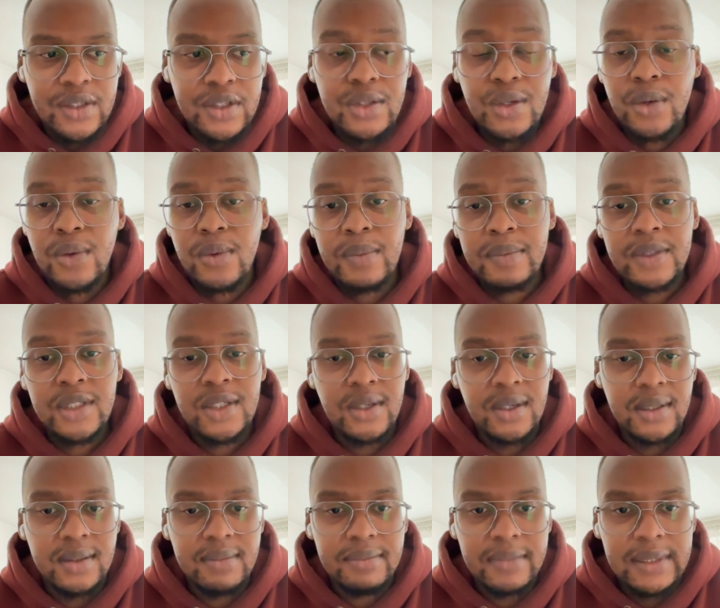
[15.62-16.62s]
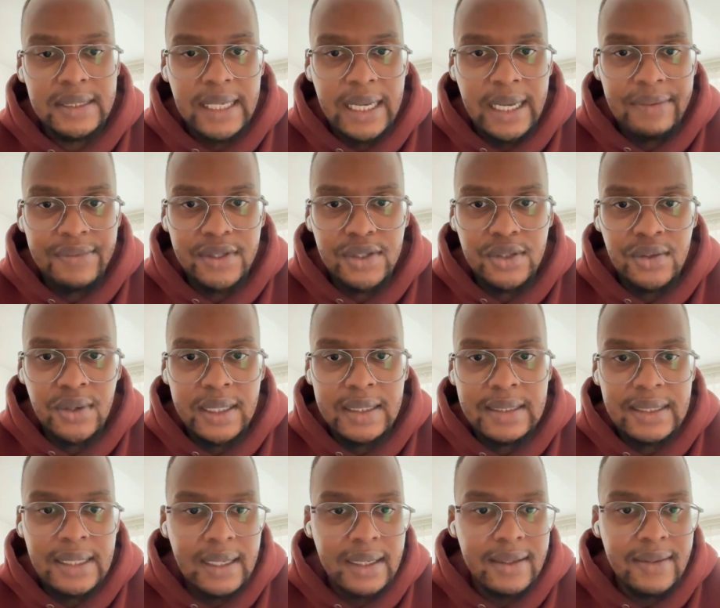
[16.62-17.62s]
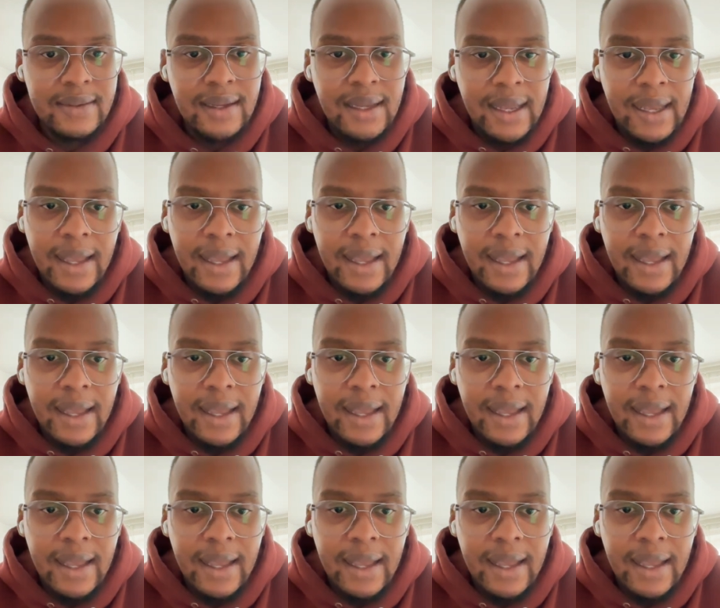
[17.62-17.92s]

So I'm just going to dive straight in.